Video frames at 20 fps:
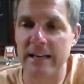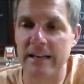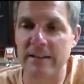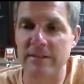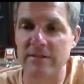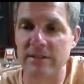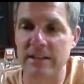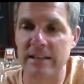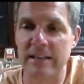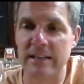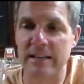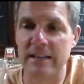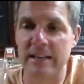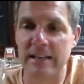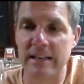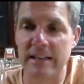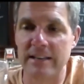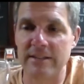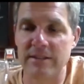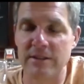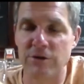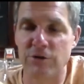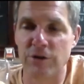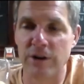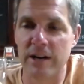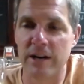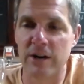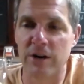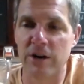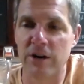easy
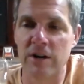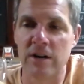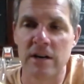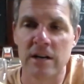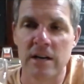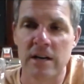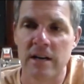drinker.